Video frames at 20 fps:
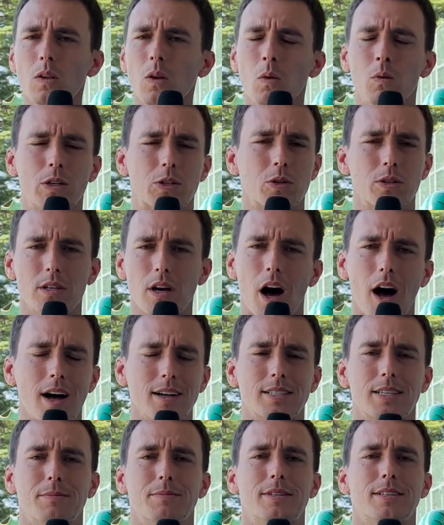which was
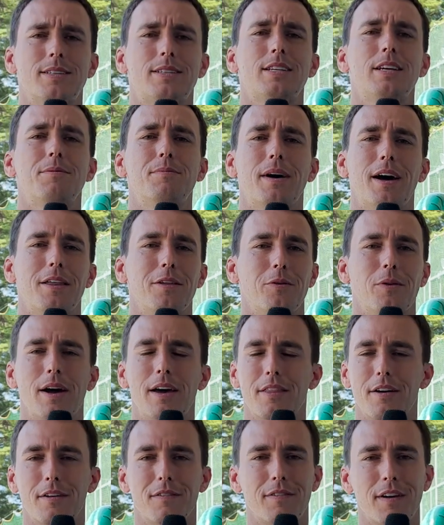awesome to see, by the way.
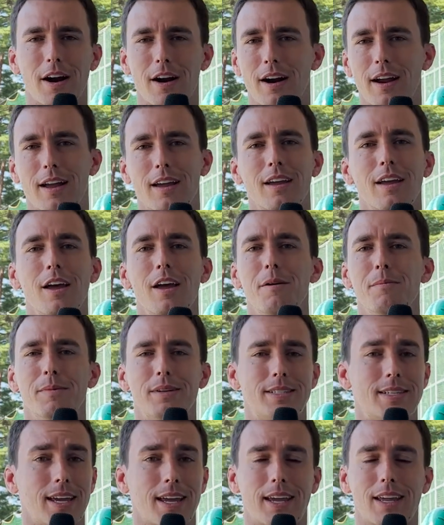They're very
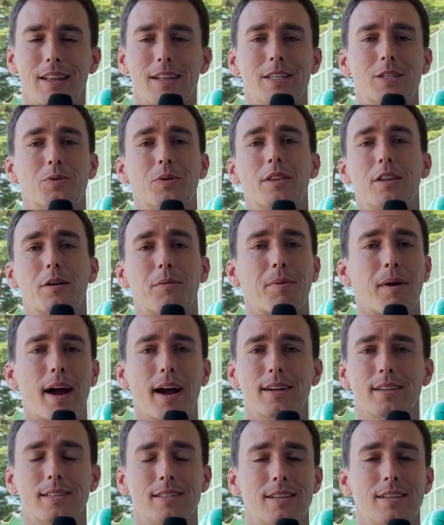meticulous with their
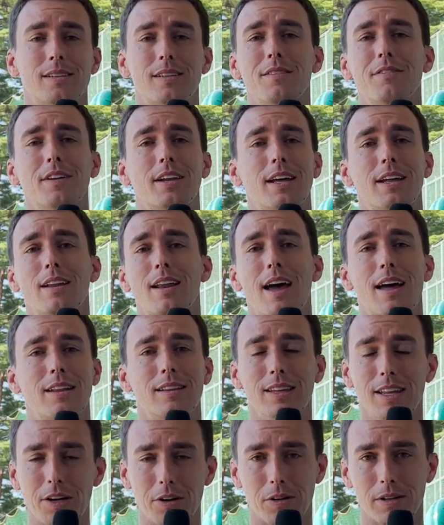practices, even at
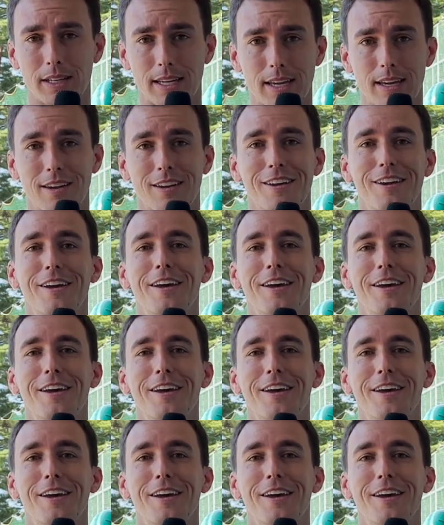Little League,